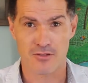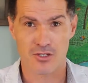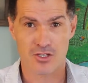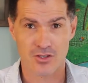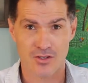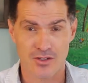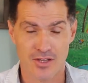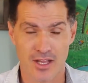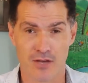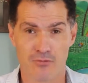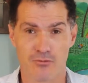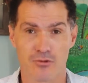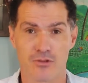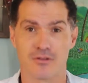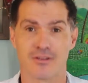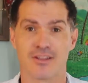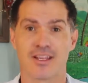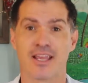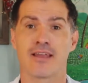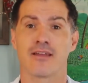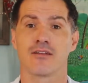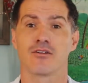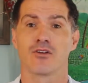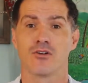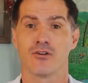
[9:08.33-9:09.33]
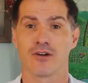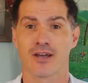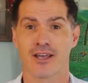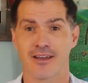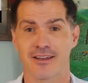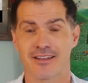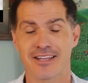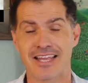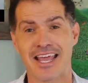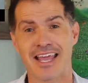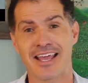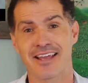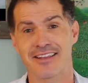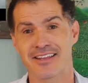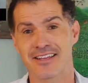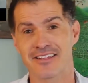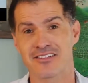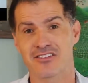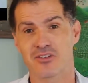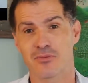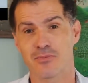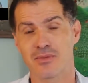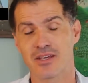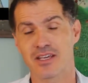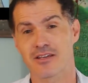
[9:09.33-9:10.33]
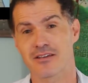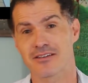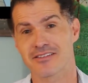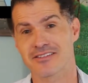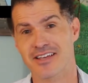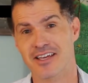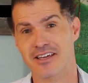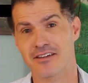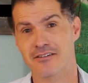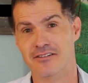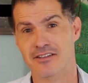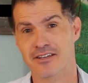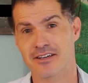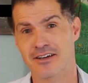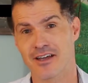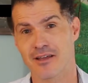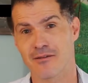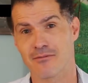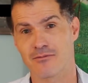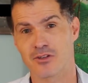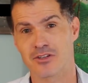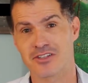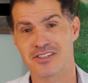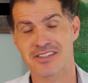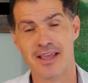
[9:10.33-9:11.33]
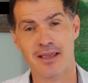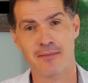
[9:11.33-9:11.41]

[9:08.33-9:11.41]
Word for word: So they would then go ahead and then speak a second time the